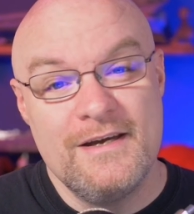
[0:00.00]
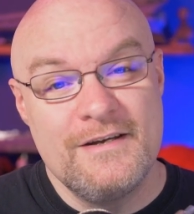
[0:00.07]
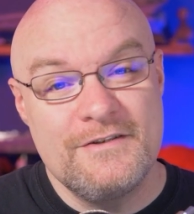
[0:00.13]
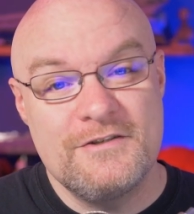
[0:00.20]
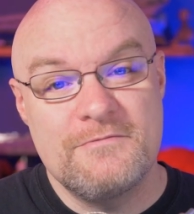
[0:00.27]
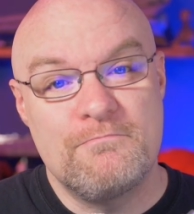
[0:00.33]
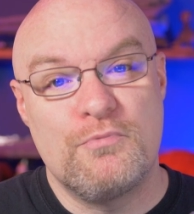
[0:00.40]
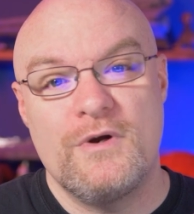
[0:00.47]

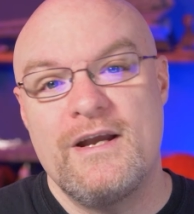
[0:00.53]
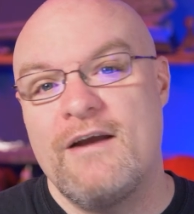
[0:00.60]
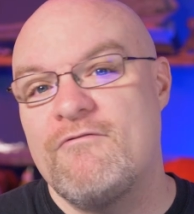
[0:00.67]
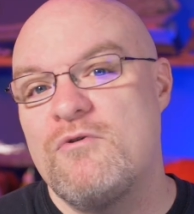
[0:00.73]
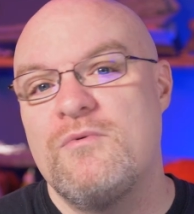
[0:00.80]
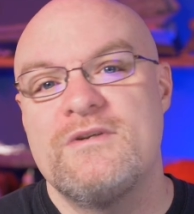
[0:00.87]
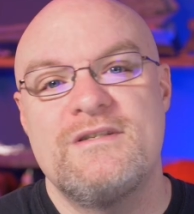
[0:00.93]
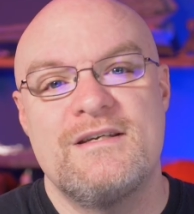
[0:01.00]
just bring
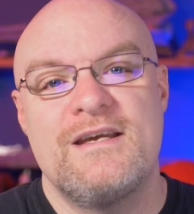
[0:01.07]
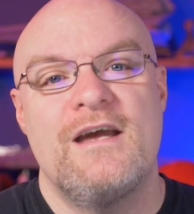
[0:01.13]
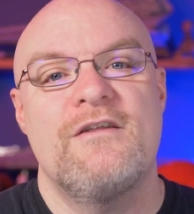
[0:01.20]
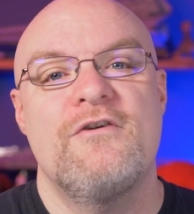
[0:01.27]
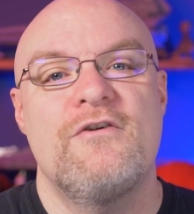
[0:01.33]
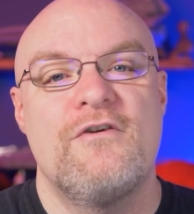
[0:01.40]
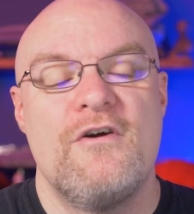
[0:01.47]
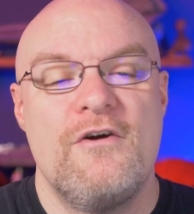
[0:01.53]
everyone
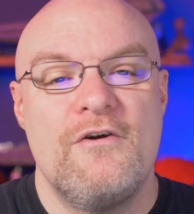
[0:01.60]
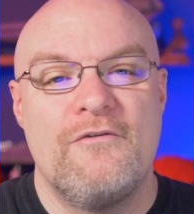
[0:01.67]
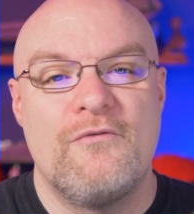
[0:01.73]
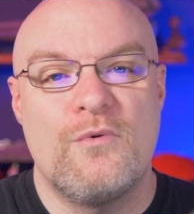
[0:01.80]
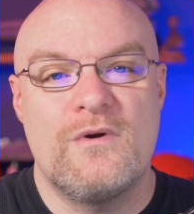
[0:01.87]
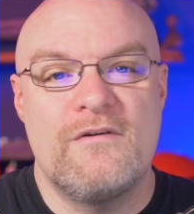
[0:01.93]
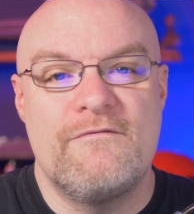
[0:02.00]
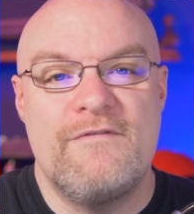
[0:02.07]
together
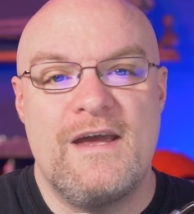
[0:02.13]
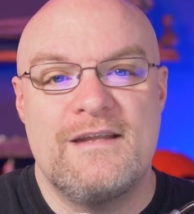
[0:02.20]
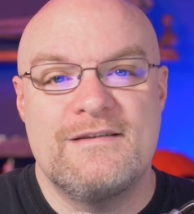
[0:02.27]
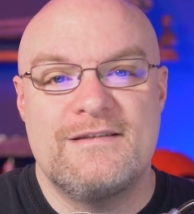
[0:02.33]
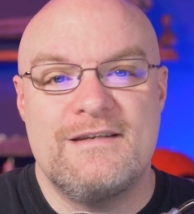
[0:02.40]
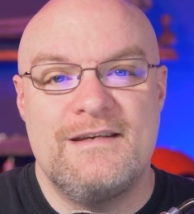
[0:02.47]
for an event